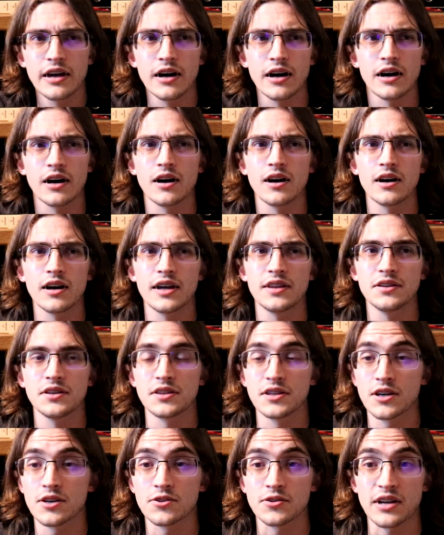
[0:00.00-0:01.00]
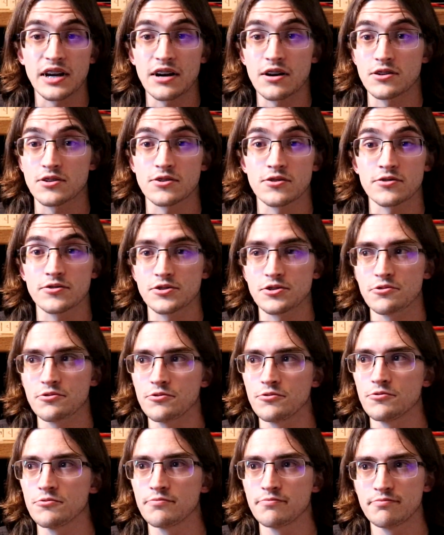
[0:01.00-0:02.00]
and then the other characters
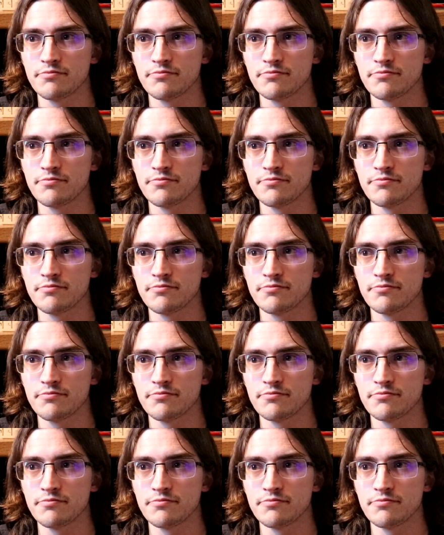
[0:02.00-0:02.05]
who